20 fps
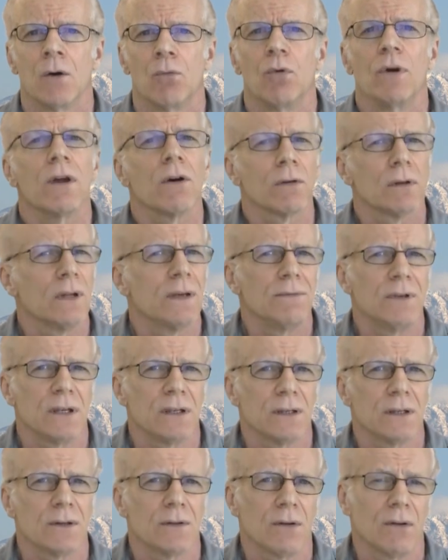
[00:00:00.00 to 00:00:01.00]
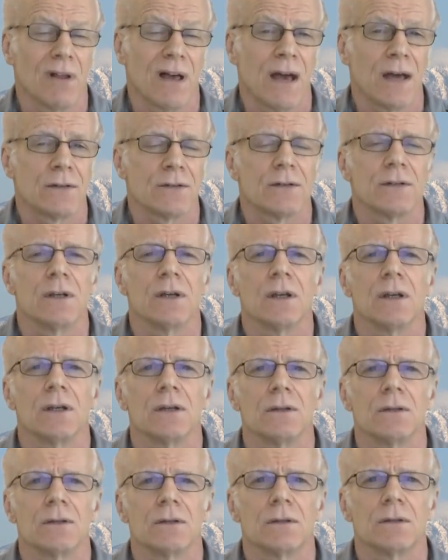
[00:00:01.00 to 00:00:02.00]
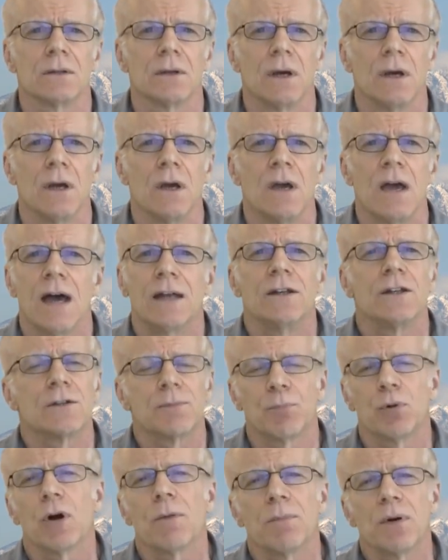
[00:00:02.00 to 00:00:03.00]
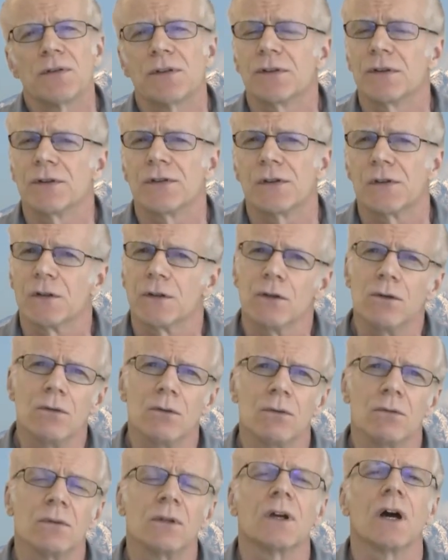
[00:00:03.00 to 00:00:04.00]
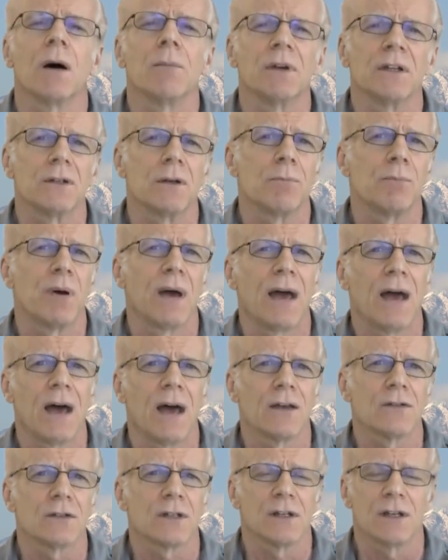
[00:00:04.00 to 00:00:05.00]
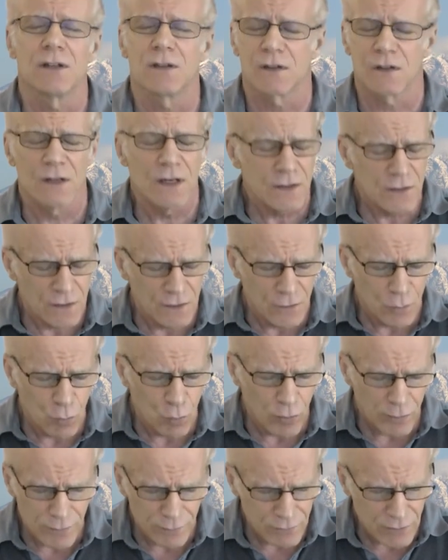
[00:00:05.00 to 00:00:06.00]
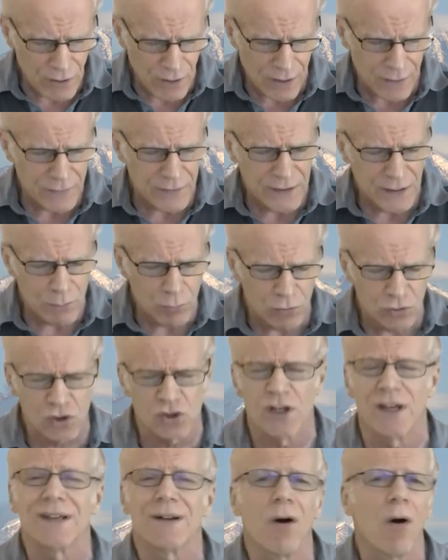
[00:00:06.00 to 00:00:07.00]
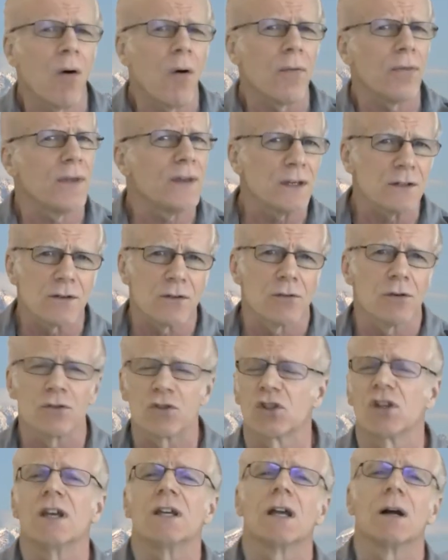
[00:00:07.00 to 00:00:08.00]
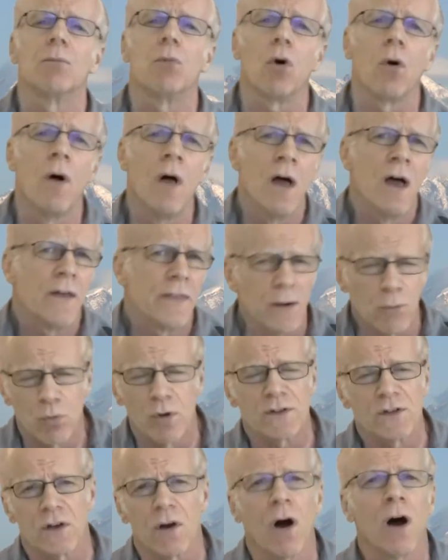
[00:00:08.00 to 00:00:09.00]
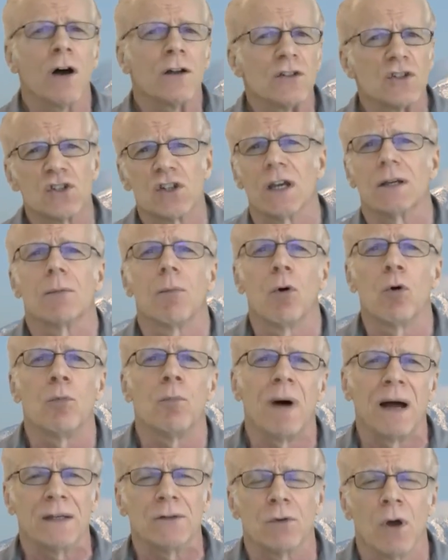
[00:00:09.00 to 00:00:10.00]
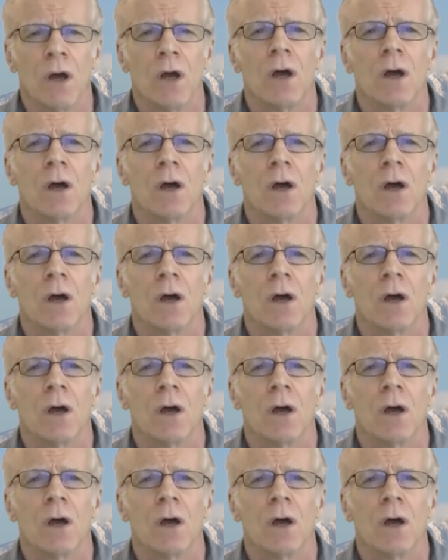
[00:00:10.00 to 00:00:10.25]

We are living in the last days, and his purpose is soon coming to pass. And it says in the word of God that he will shake all things that are shakable, that what's unshakable might